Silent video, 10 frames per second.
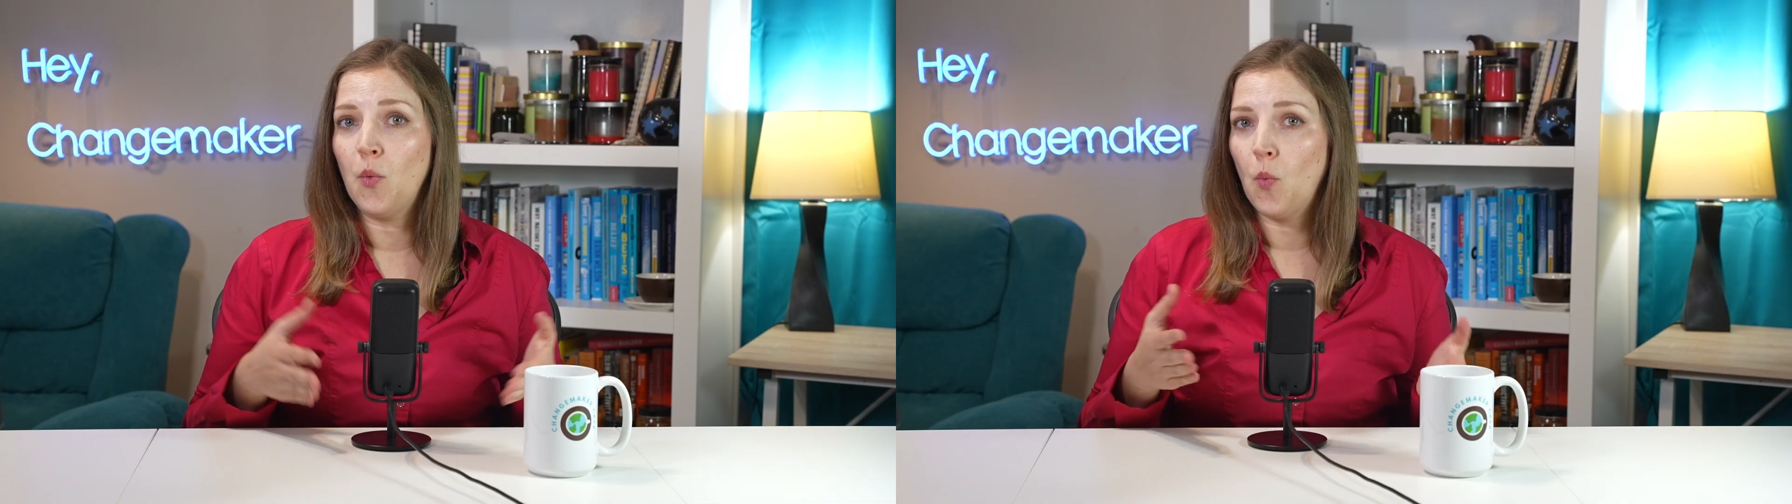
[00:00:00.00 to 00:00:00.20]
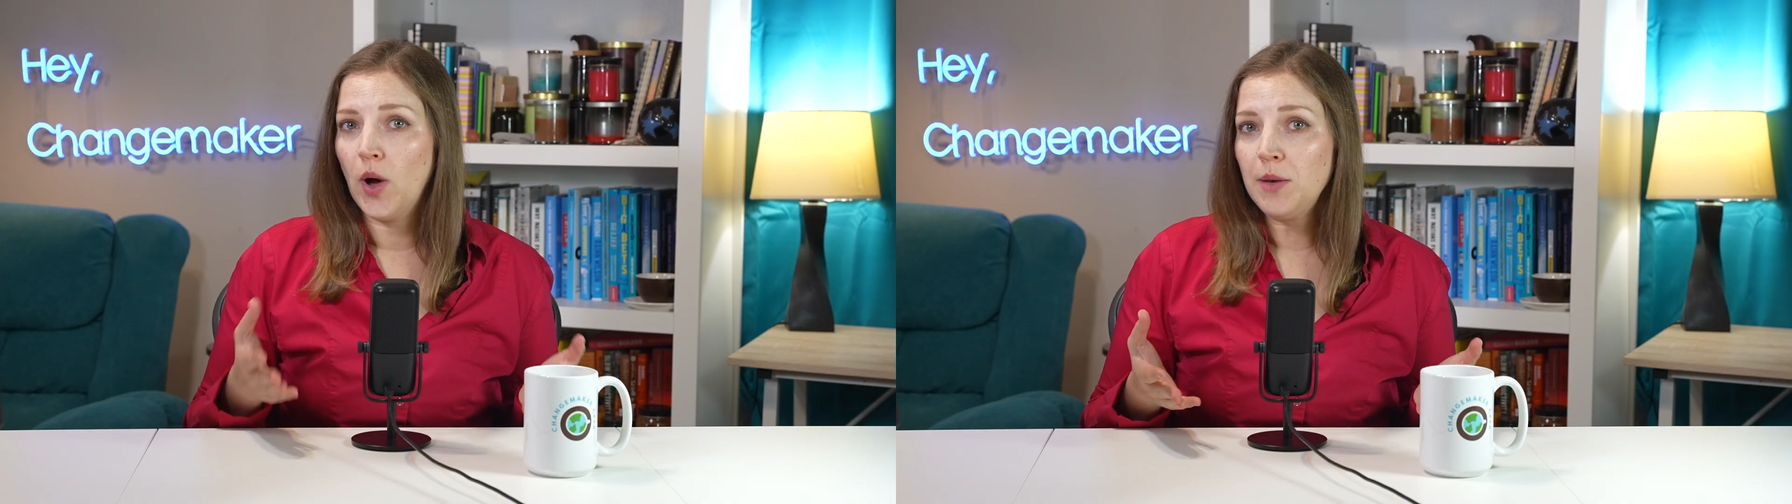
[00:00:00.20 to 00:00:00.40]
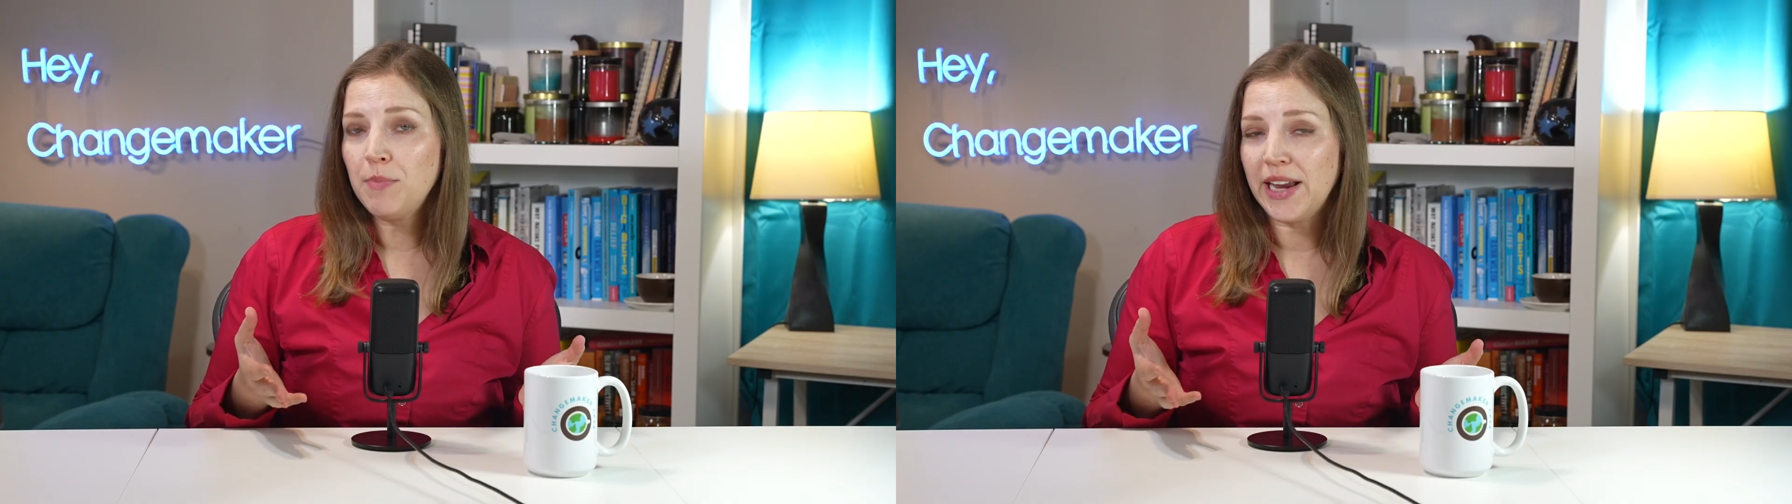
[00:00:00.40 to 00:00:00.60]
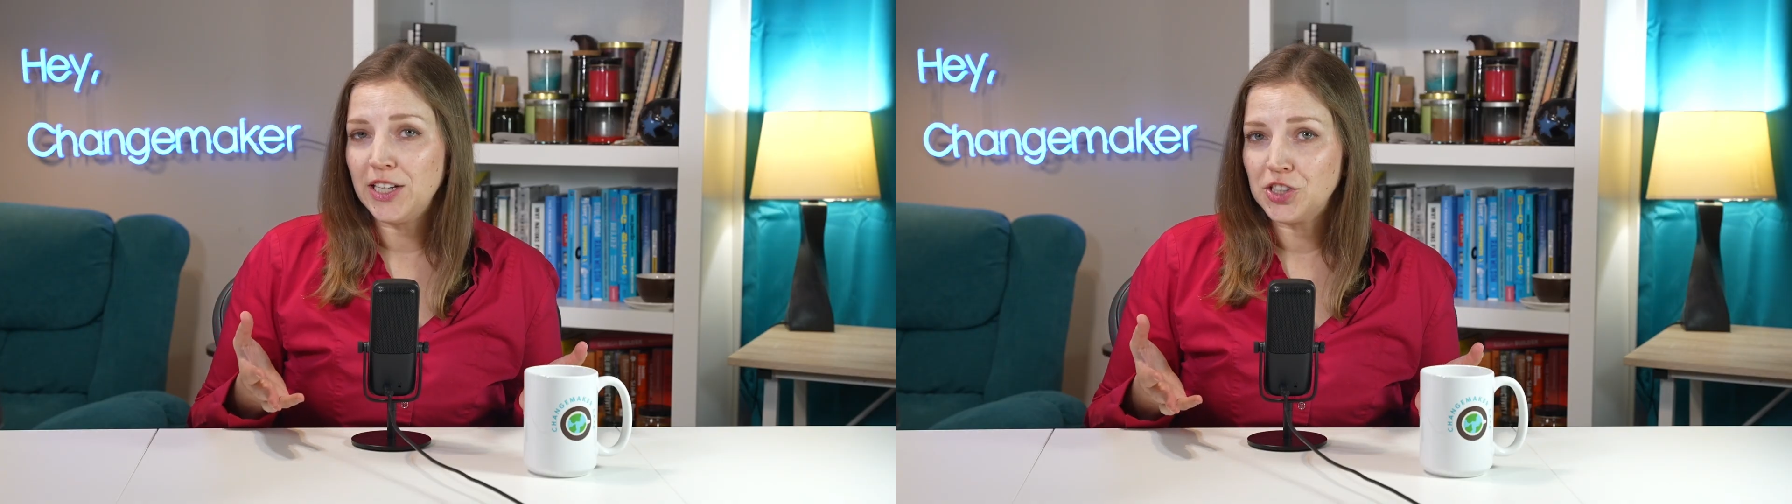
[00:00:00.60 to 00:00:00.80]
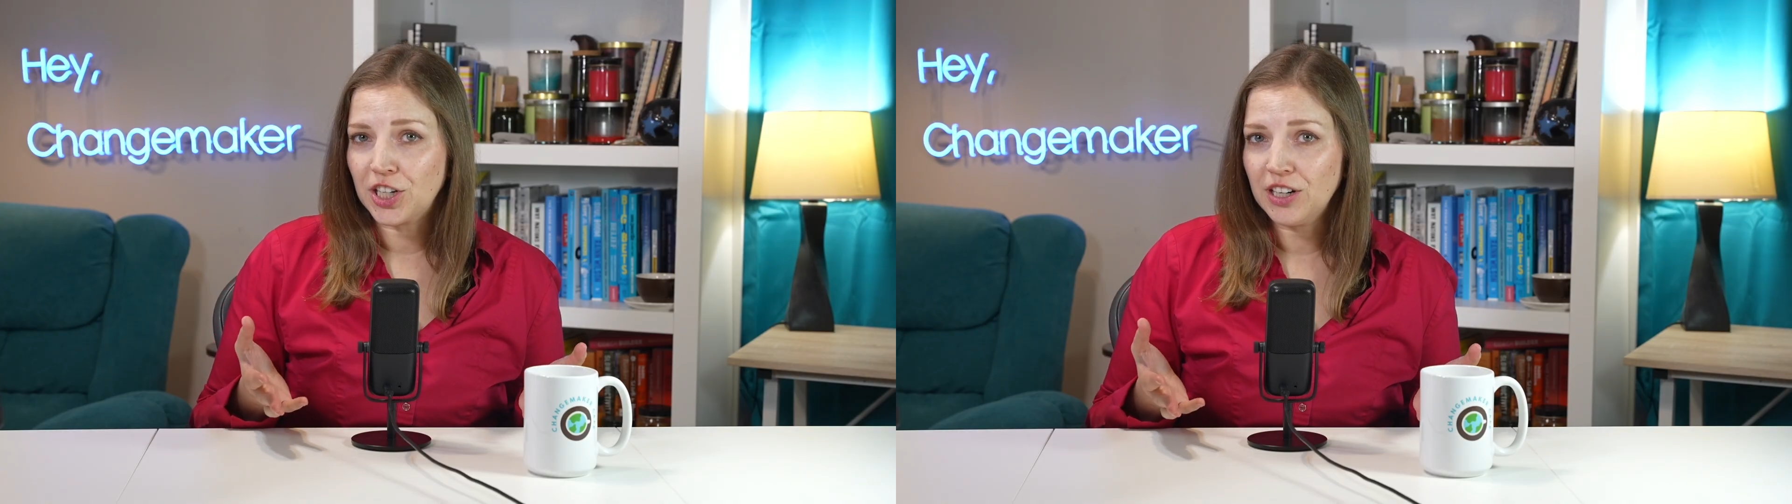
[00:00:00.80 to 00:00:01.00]

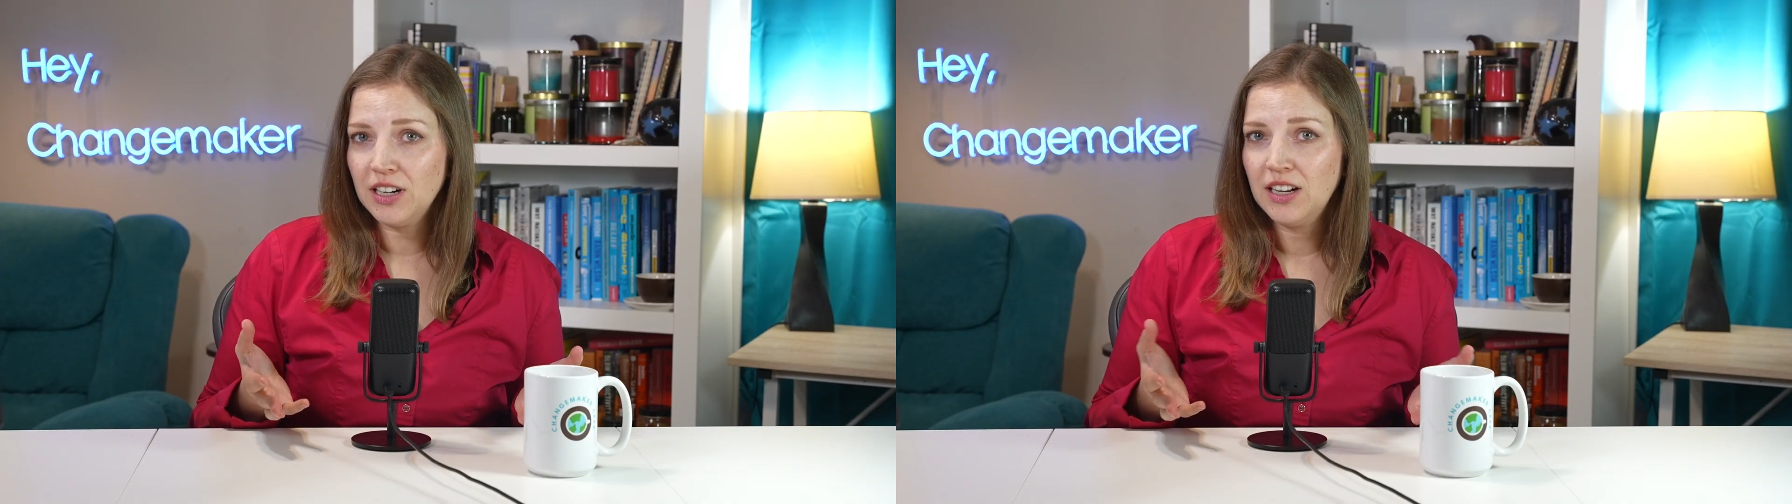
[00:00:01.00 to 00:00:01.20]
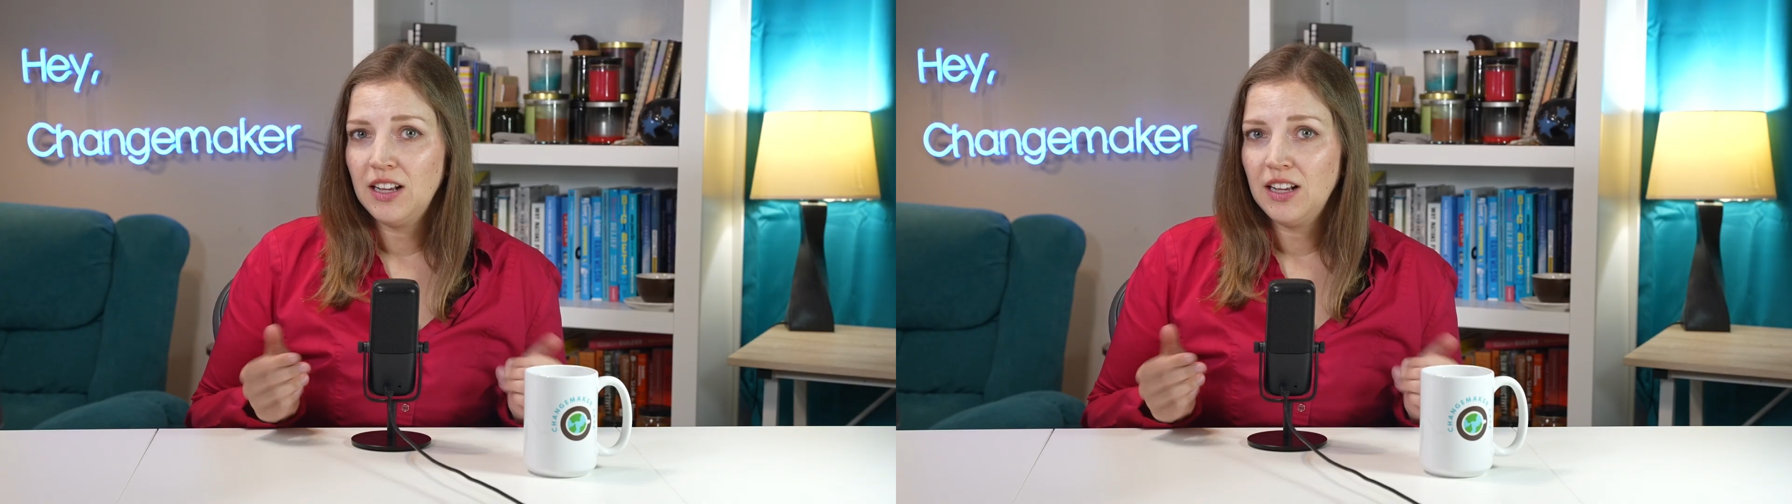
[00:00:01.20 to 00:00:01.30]
one-pager,